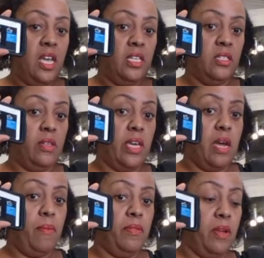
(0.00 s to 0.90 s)
So the
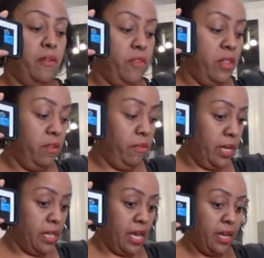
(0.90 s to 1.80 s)
camera up there in front of the
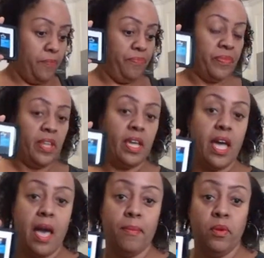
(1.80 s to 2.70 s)
ring light,
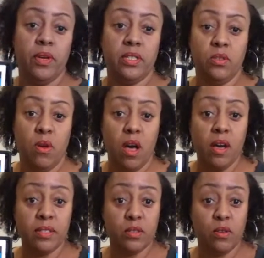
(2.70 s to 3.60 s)
I'm going to
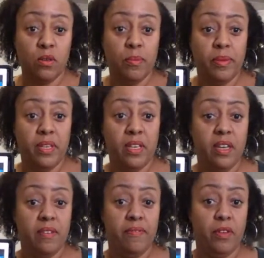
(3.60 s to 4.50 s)
also be
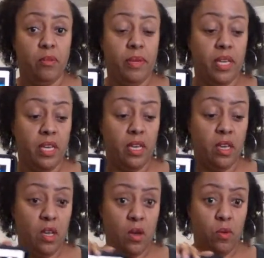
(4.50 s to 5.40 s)
filming it
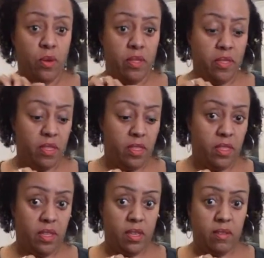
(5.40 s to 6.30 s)
with
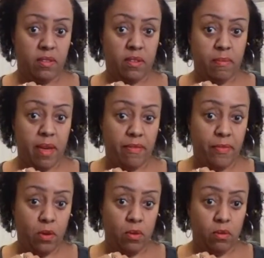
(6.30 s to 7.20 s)
this, my
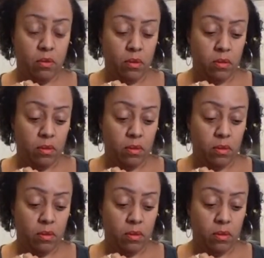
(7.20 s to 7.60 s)
phone,